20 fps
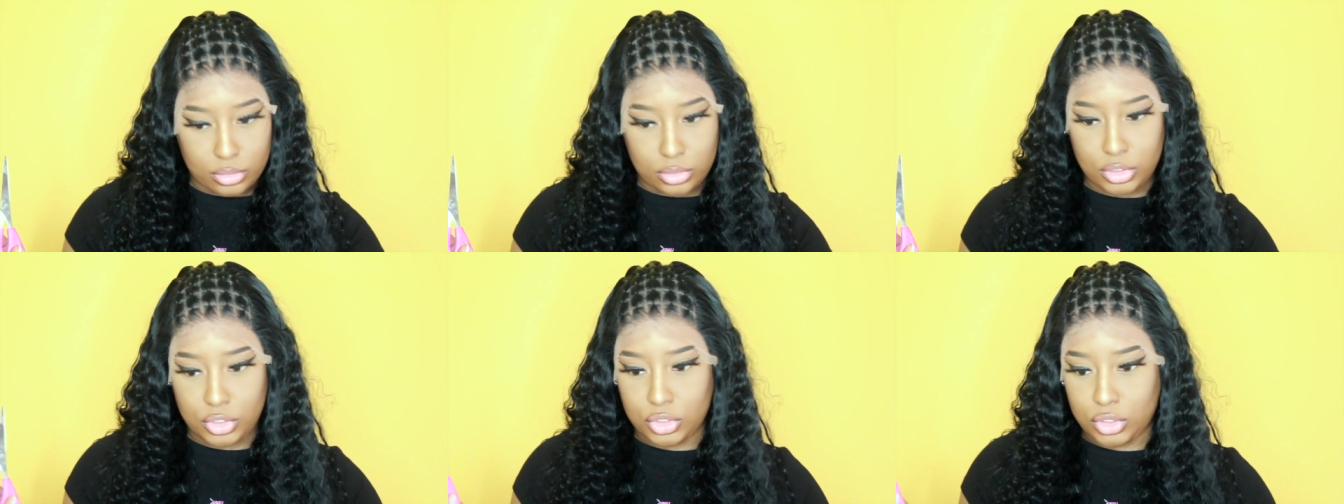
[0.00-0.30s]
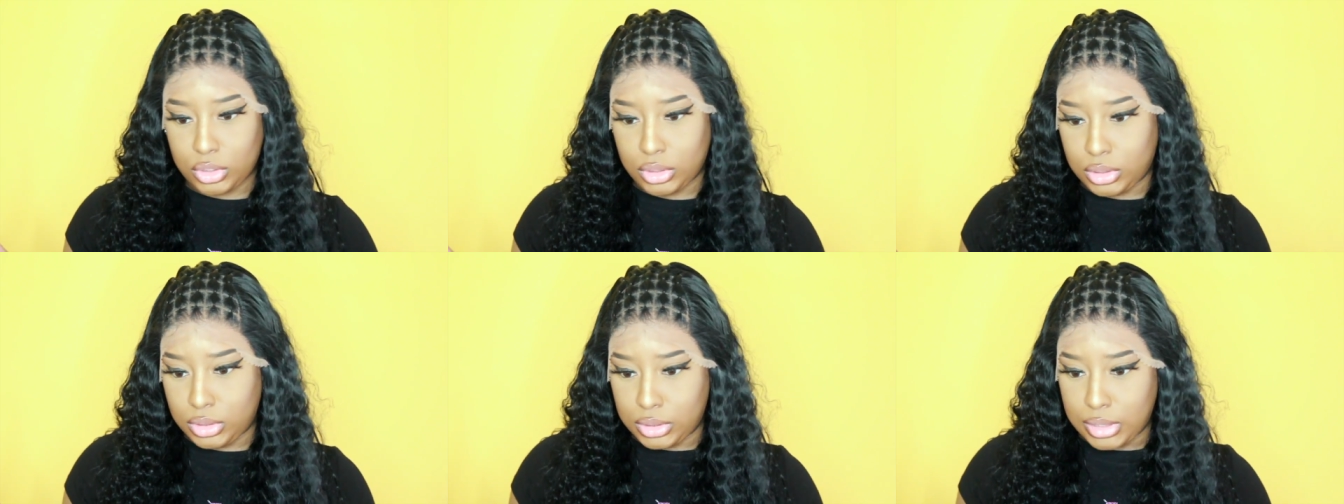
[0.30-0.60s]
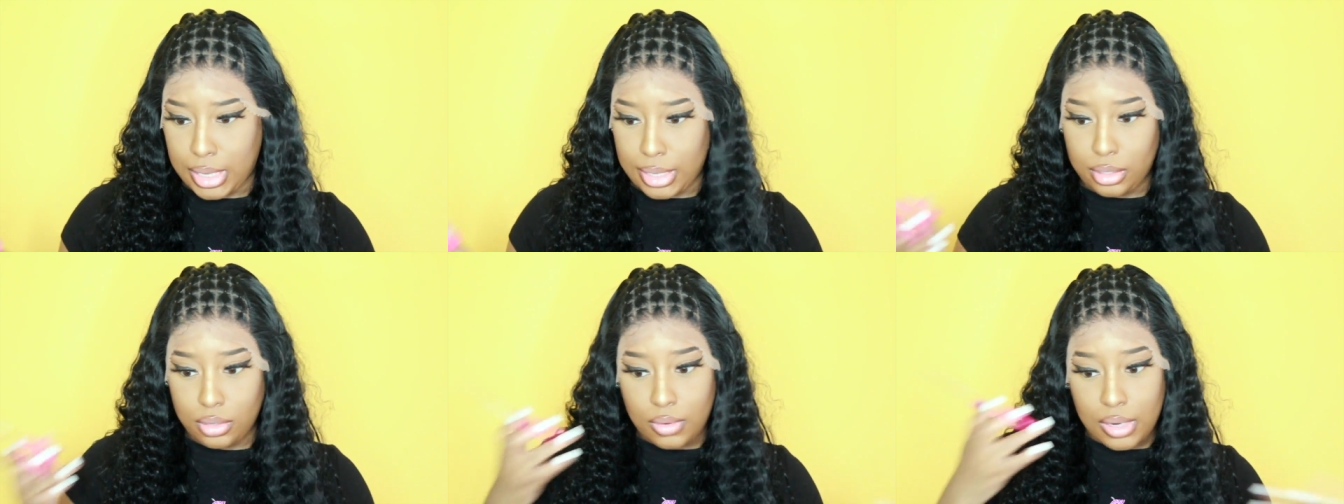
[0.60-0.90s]
Shit,
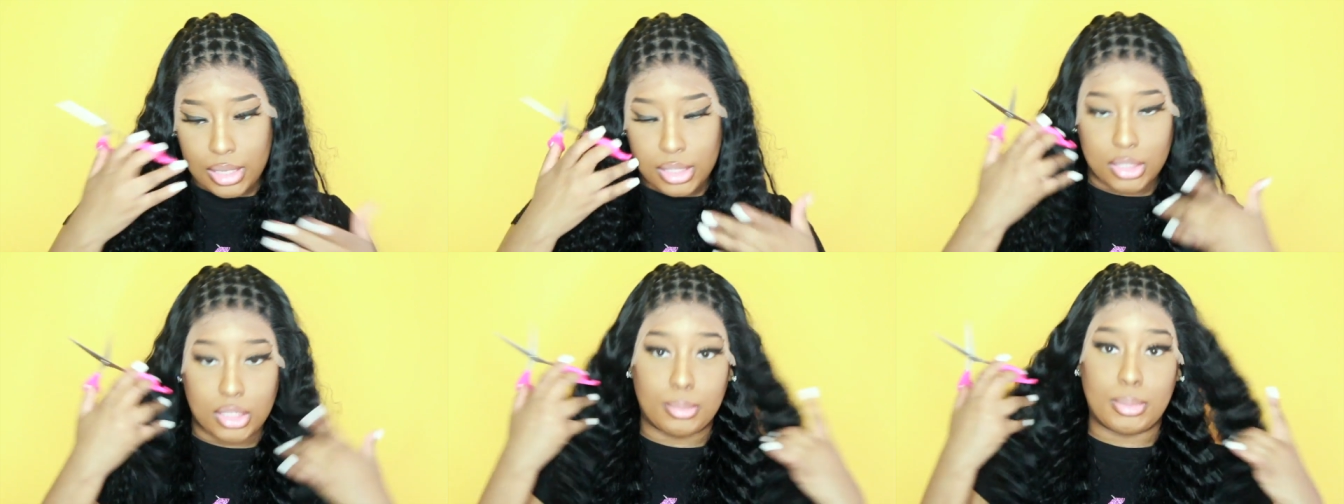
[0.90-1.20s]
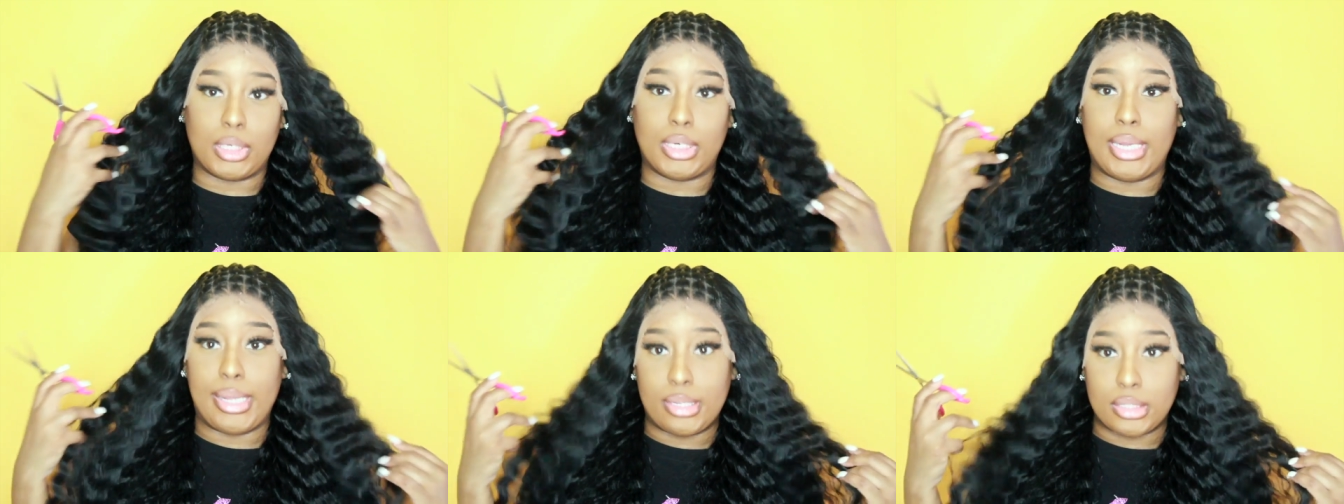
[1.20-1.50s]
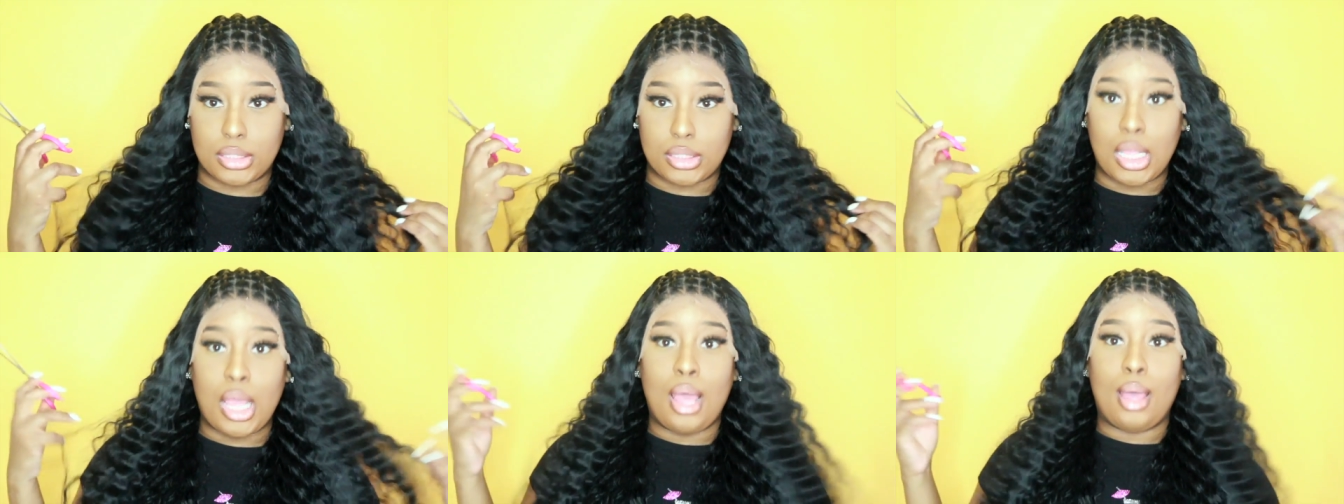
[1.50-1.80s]
I know how to
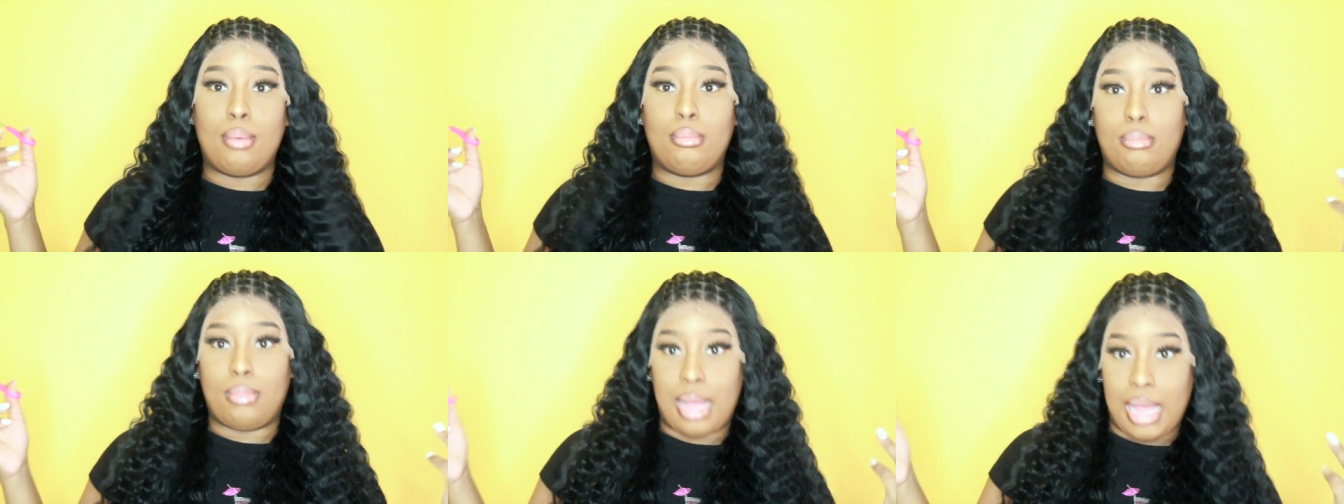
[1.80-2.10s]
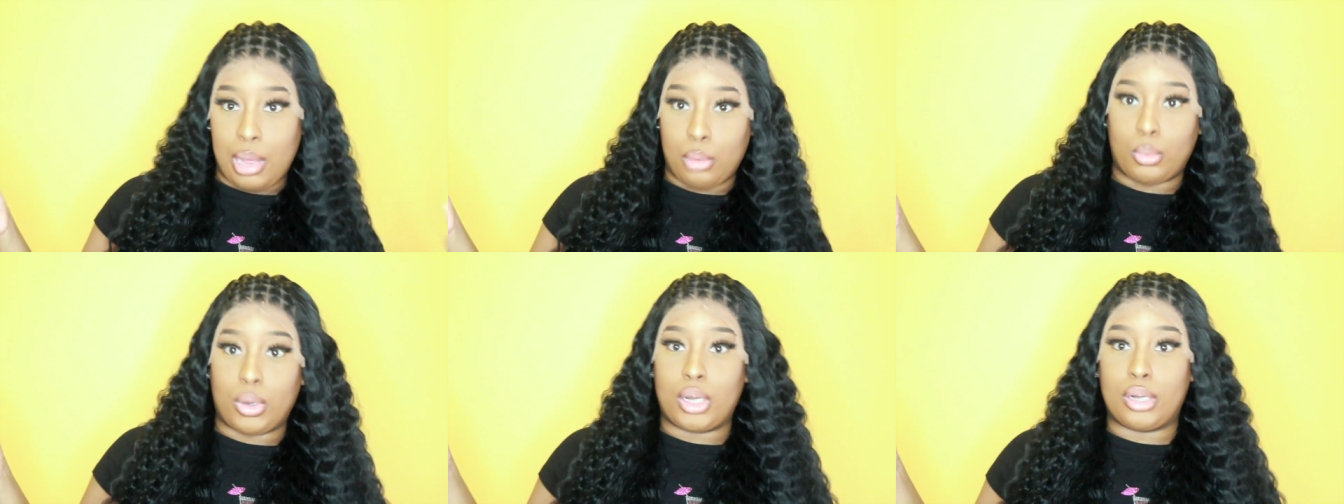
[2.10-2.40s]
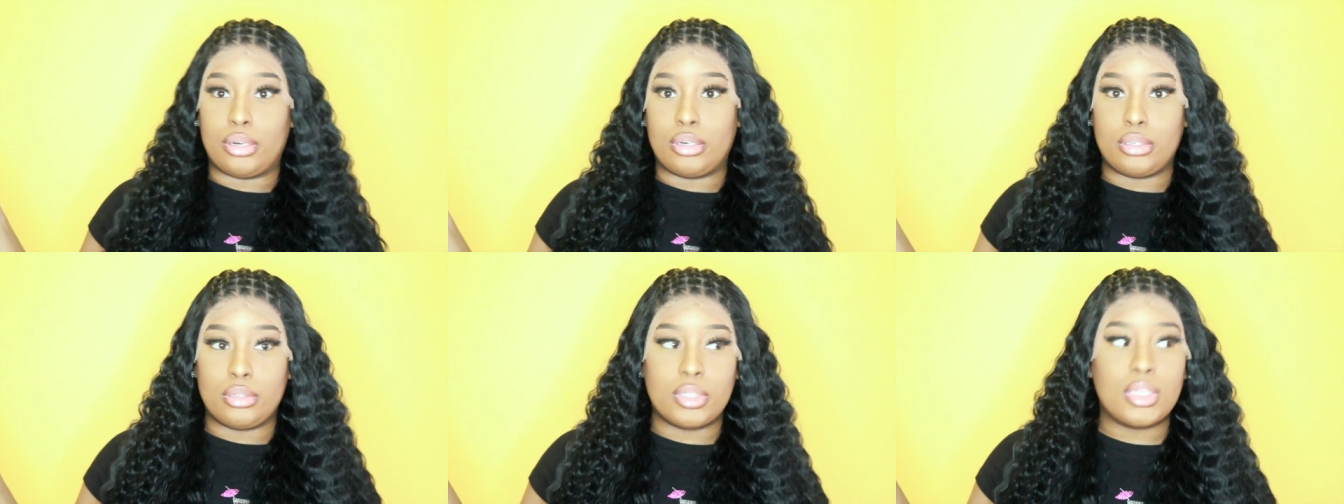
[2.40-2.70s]
pronounce my
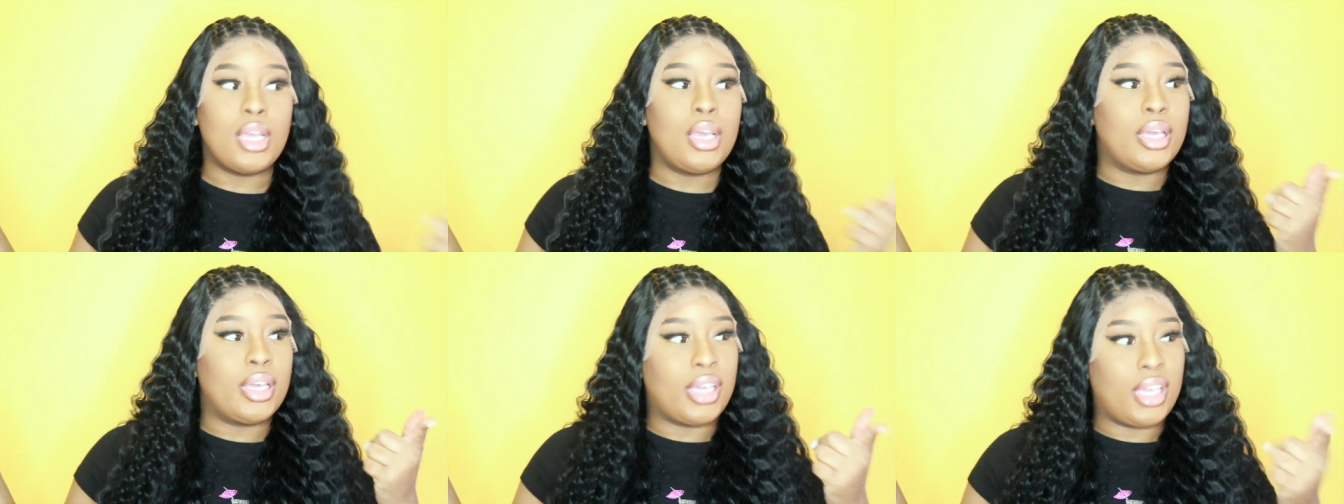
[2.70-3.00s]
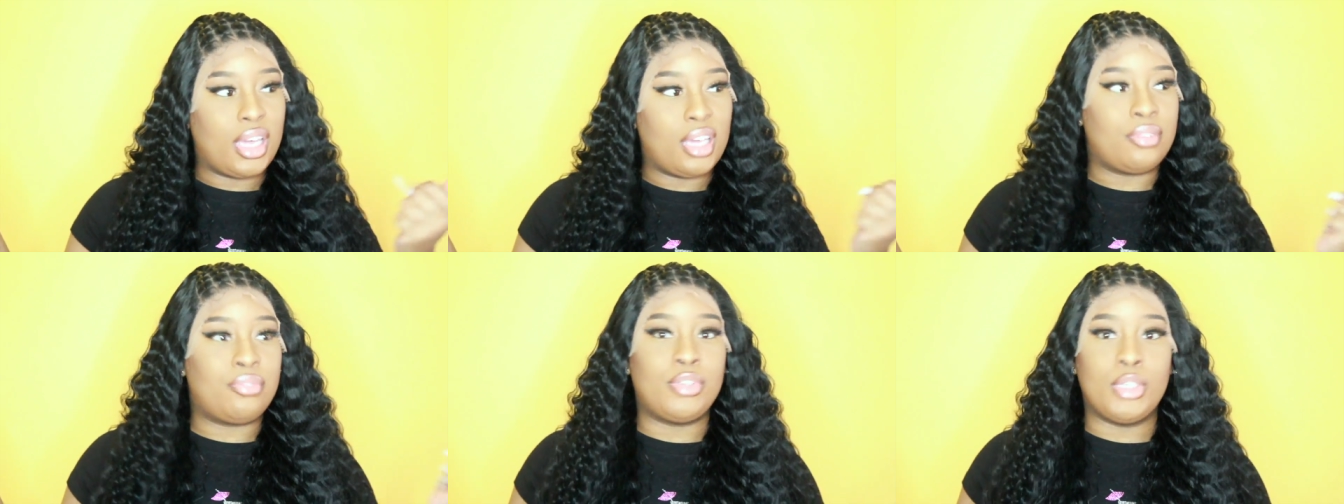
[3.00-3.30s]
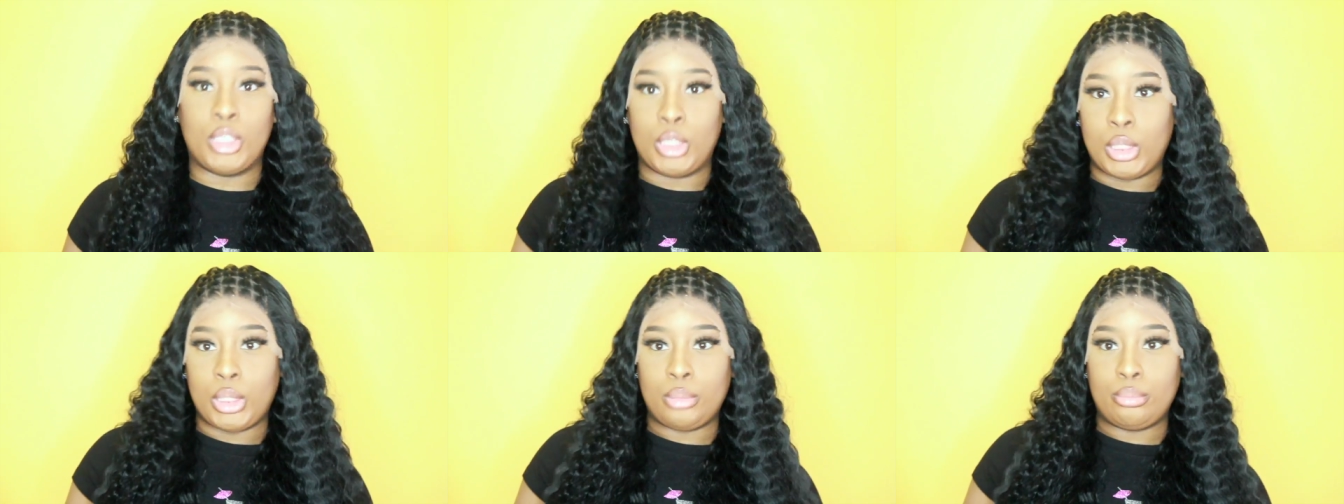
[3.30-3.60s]
words.
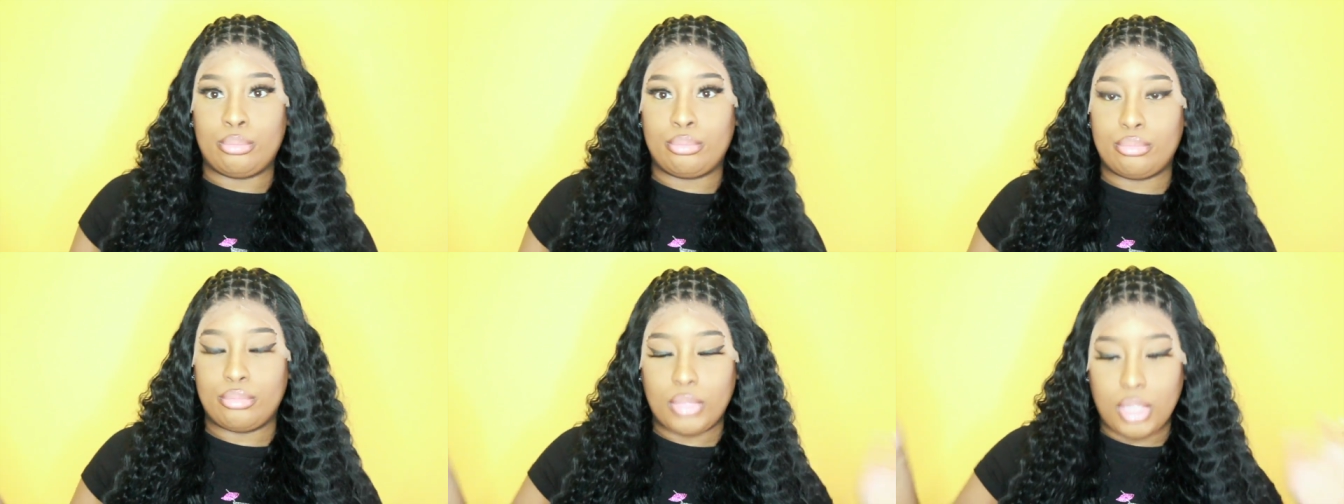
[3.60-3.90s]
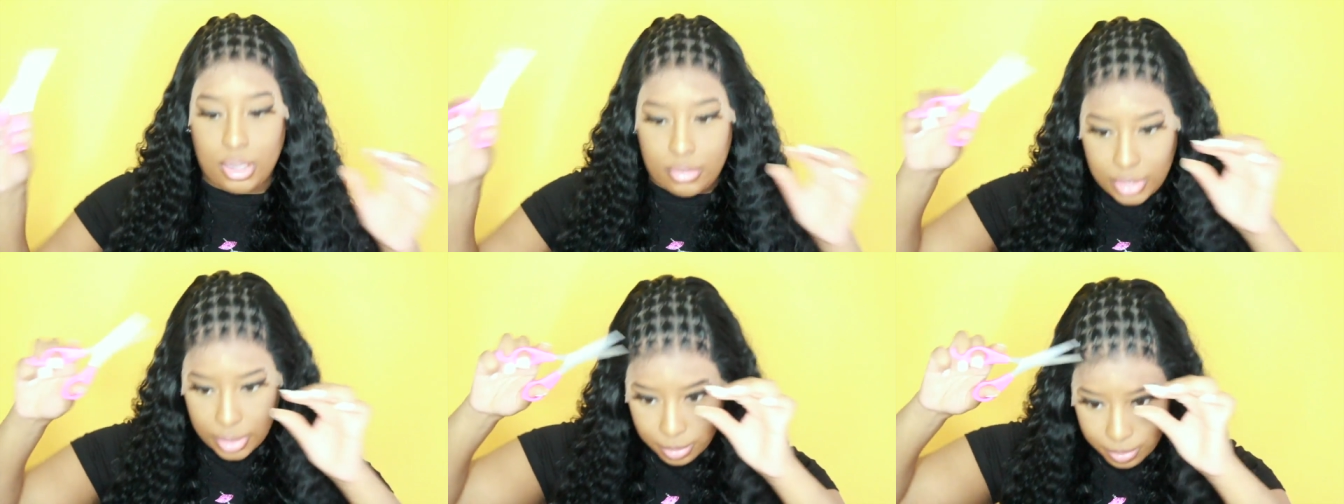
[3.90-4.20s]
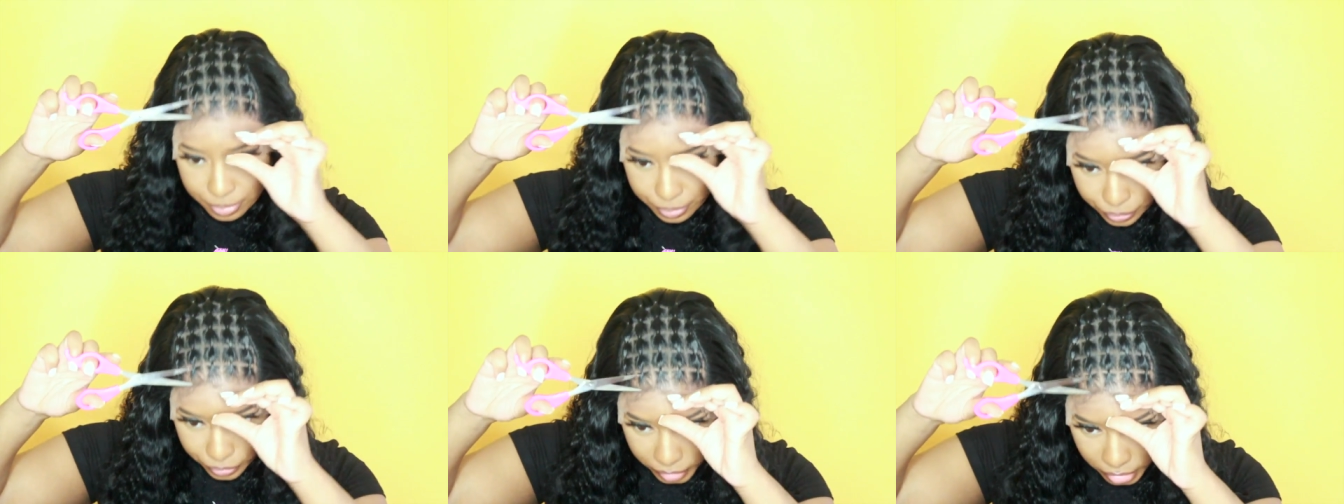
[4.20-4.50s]
Carefully. All right.